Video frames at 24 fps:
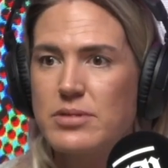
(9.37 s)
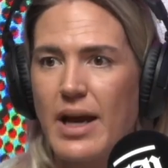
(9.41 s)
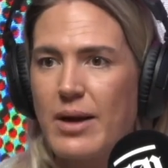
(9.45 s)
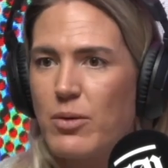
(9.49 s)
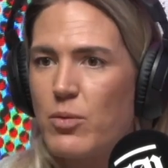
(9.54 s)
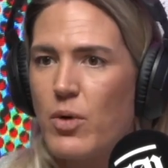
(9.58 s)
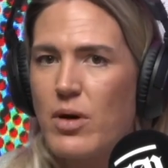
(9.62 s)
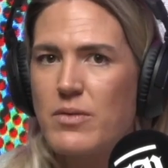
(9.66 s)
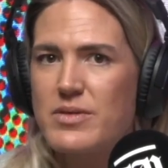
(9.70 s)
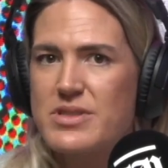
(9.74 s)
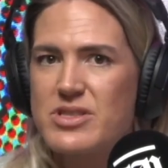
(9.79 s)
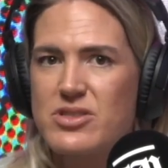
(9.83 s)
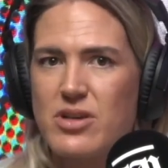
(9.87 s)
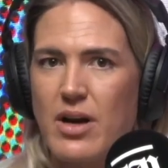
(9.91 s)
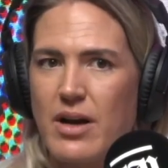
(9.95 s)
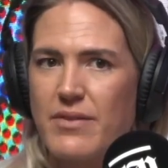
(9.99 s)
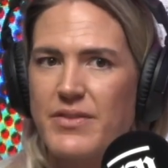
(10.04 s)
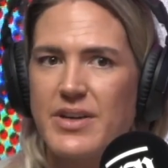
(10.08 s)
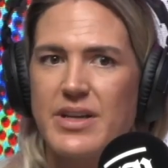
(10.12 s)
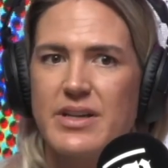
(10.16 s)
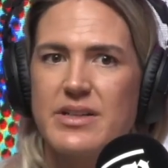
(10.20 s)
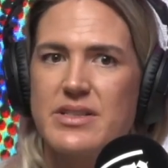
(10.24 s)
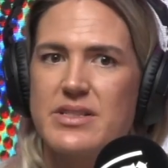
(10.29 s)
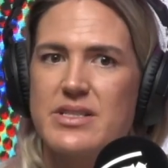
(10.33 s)
Like, what was
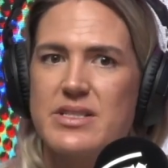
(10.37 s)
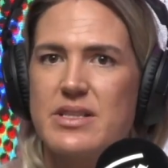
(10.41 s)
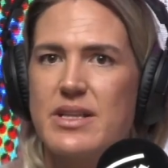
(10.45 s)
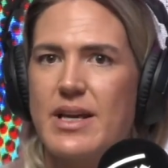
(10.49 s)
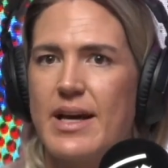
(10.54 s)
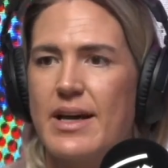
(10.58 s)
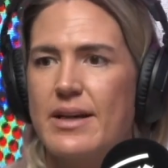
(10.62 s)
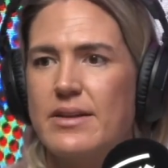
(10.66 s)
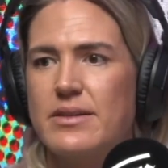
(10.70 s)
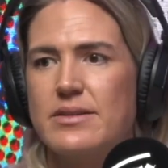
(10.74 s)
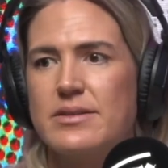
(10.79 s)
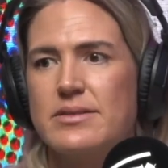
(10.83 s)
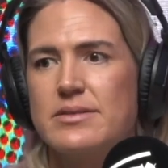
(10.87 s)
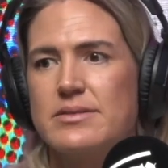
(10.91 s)
driving you to do that?